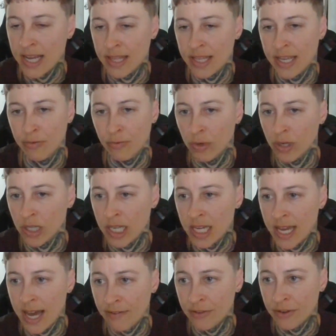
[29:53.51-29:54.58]
And then
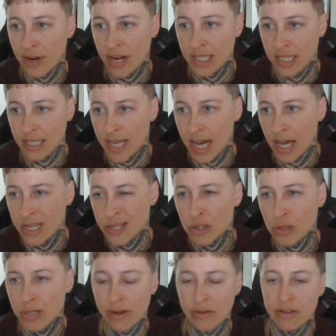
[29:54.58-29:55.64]
really after I did that in
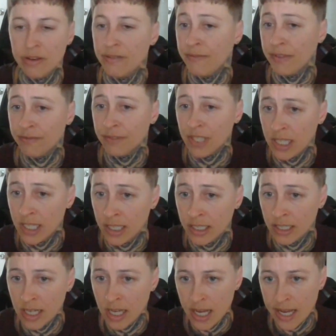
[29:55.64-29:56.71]

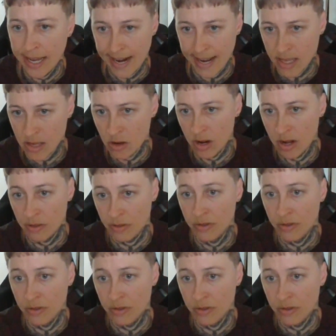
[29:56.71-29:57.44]
2015 and I saw